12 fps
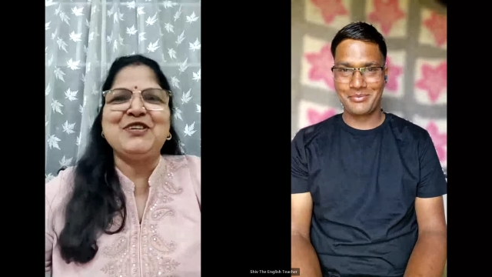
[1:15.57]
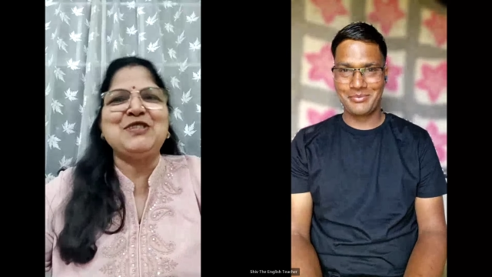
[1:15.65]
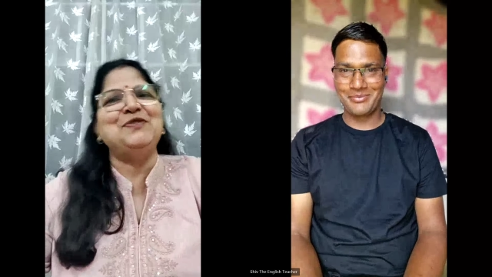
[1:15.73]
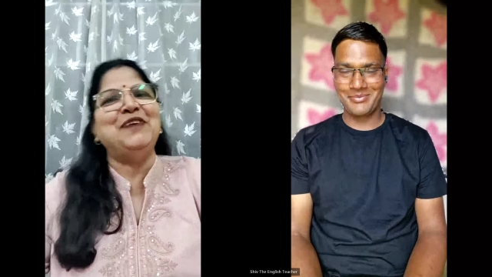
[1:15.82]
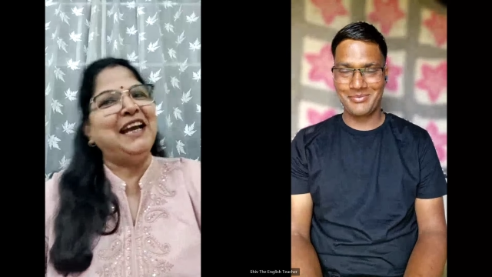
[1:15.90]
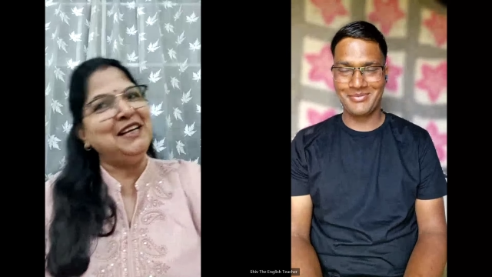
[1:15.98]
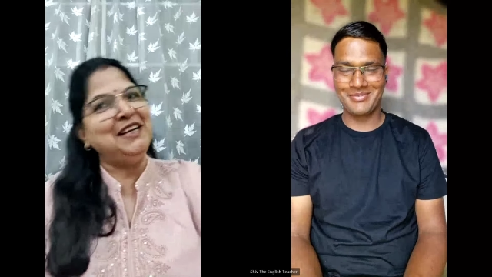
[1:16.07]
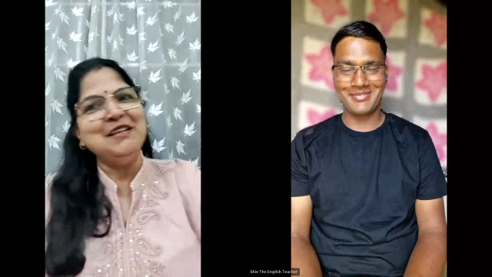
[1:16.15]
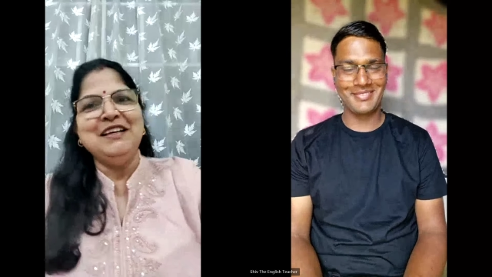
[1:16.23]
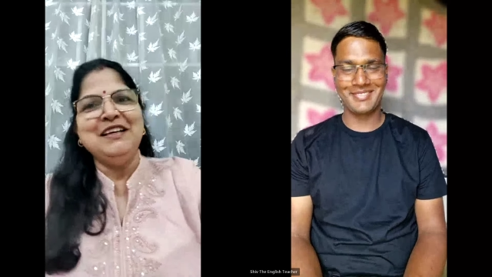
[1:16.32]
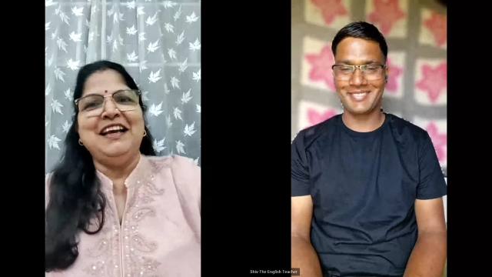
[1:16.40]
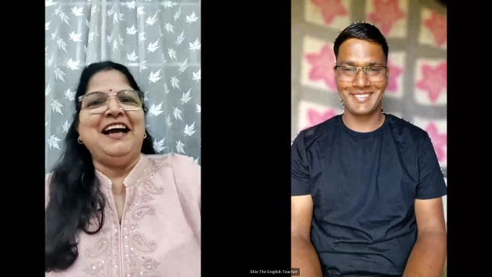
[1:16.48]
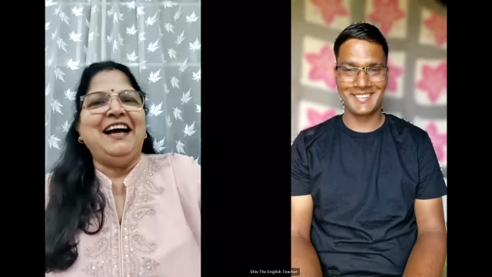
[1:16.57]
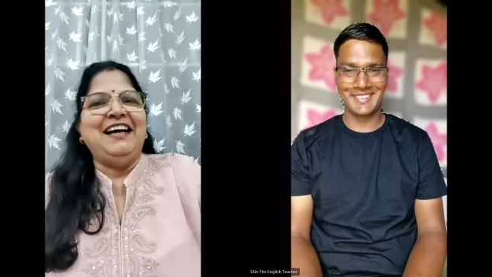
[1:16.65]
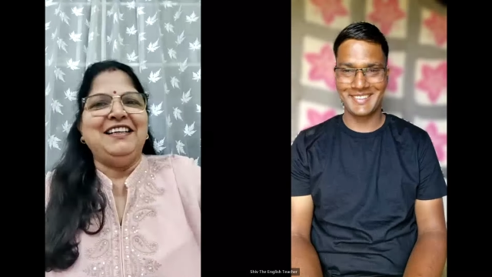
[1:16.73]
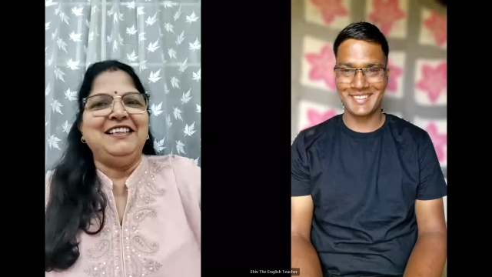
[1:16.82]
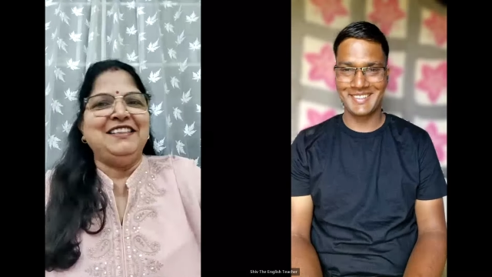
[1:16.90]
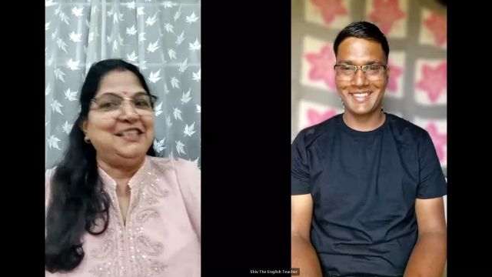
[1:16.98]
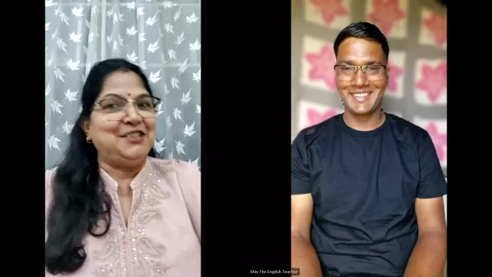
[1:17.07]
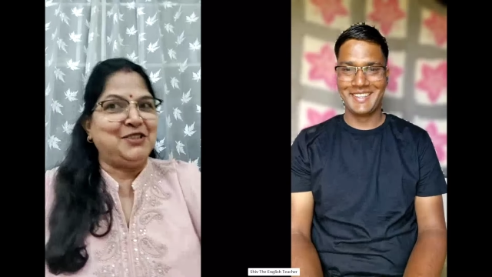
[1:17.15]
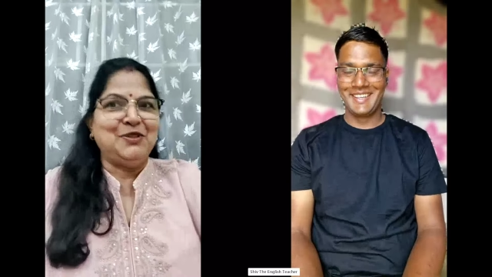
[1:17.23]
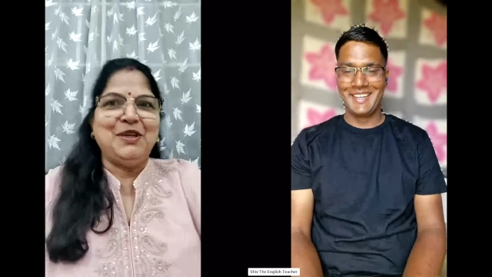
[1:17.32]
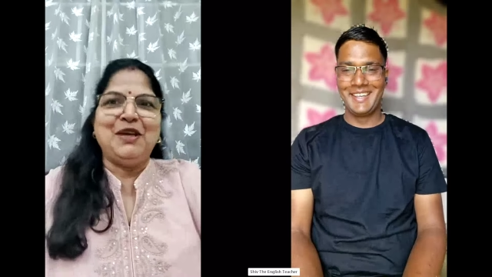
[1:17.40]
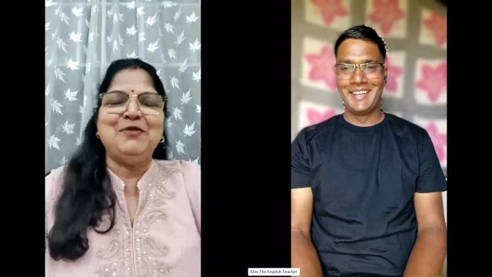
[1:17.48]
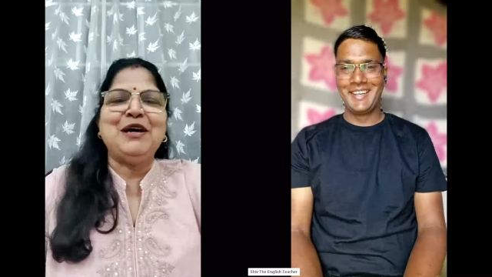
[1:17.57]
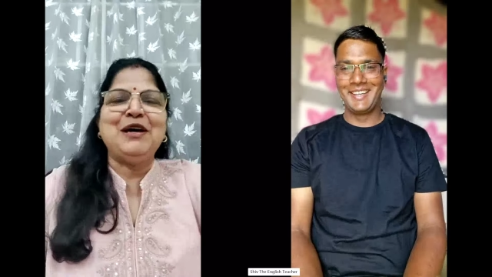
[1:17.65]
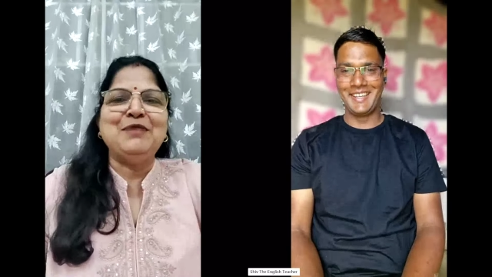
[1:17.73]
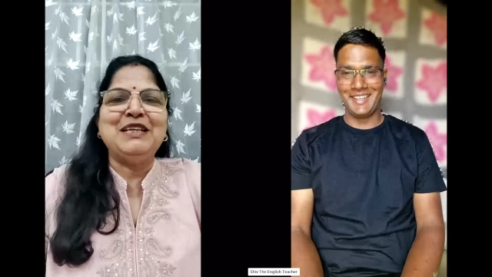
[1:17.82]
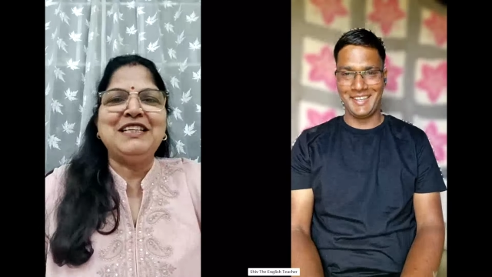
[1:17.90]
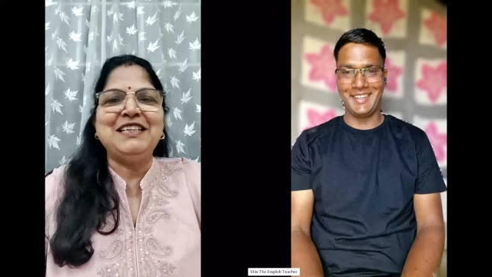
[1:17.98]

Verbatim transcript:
Speaker 1: it was fine and yesterday we are